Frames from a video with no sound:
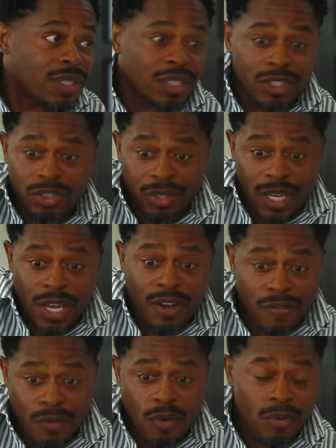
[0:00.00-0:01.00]
because you're
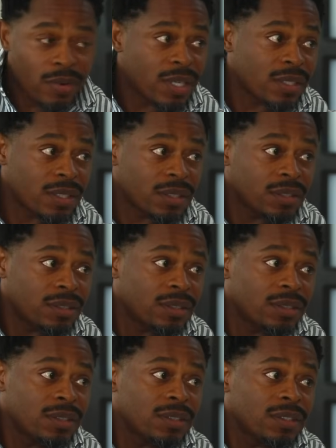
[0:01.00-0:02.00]
here for a reason.
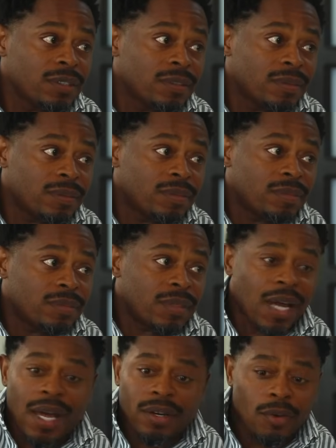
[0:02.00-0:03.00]

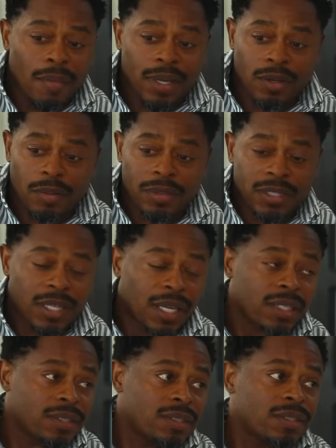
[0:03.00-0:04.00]
God don't make no
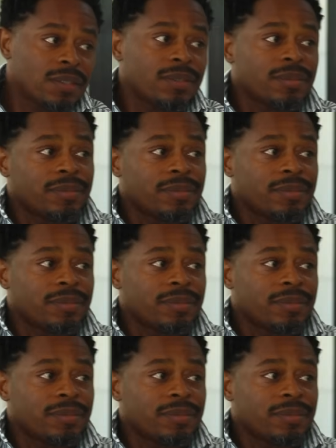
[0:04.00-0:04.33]
mistakes.